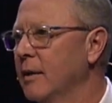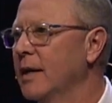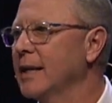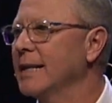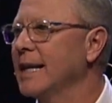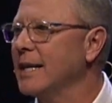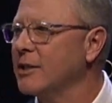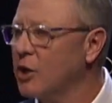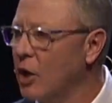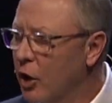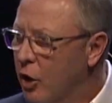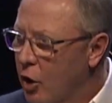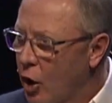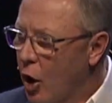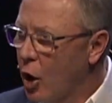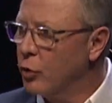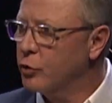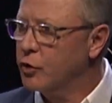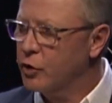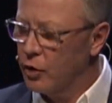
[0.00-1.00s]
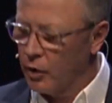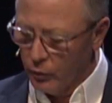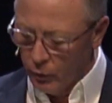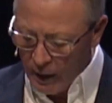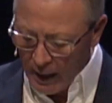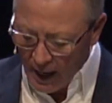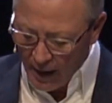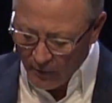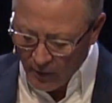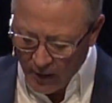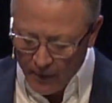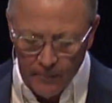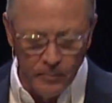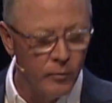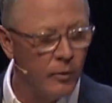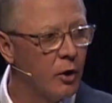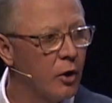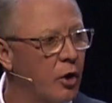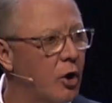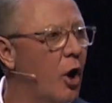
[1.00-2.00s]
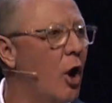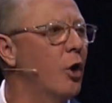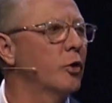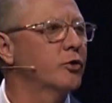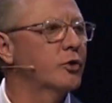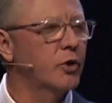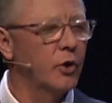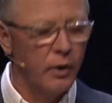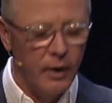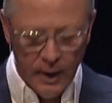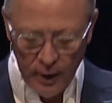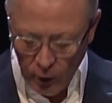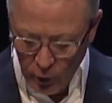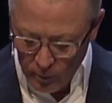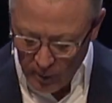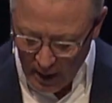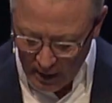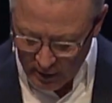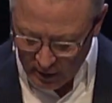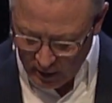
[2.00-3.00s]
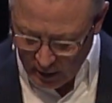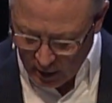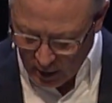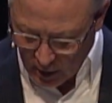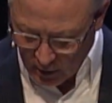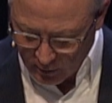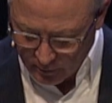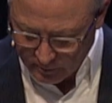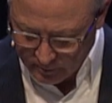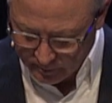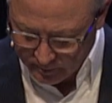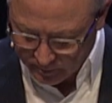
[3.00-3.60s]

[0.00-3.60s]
because that's our culture. We have a culture in New Mexico.